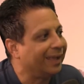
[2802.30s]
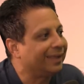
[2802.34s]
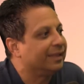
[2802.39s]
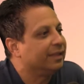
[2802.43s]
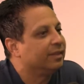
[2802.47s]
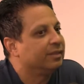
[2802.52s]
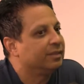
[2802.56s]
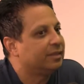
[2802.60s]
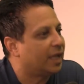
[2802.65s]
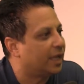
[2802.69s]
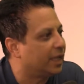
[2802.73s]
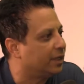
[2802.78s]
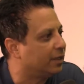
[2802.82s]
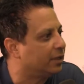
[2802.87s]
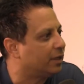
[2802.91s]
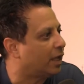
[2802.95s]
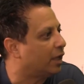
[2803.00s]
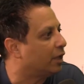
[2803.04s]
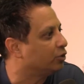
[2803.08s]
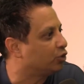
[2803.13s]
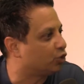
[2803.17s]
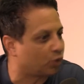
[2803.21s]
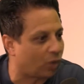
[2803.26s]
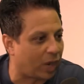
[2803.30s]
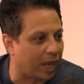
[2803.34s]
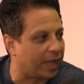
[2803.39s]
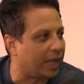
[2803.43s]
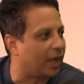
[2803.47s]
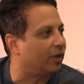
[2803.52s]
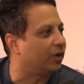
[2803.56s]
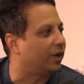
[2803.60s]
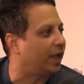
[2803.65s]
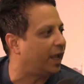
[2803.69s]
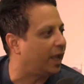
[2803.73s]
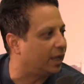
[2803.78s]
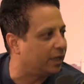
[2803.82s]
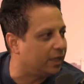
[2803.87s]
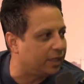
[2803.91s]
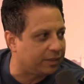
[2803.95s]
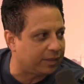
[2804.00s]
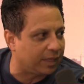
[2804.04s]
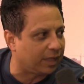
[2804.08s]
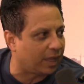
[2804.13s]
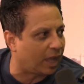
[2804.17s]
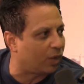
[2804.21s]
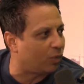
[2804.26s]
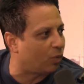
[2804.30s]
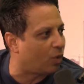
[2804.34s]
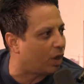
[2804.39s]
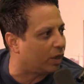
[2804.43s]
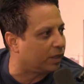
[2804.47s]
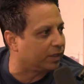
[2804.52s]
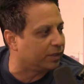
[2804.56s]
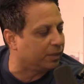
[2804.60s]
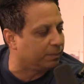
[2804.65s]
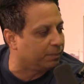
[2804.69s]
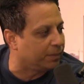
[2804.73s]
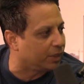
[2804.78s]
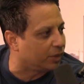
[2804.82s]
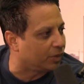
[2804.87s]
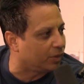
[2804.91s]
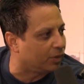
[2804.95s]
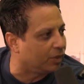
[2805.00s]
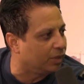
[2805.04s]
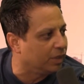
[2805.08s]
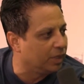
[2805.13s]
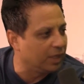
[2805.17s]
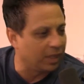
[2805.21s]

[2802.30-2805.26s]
I can then try out anything I want in the middle.